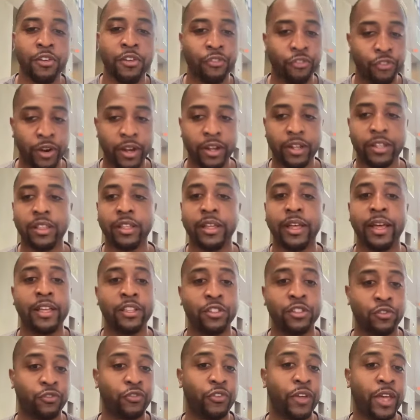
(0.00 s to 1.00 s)
frankly,
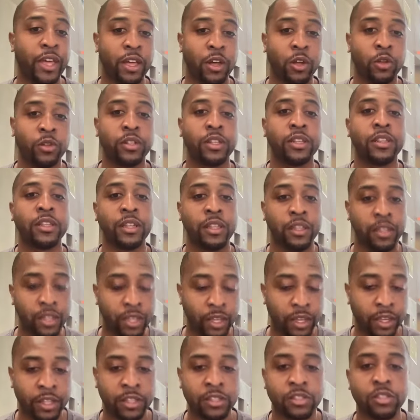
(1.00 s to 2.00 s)
has failed the
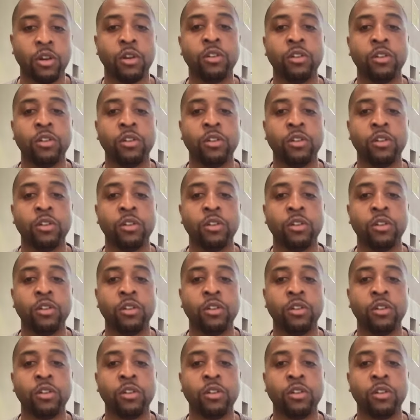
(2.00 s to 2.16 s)
kids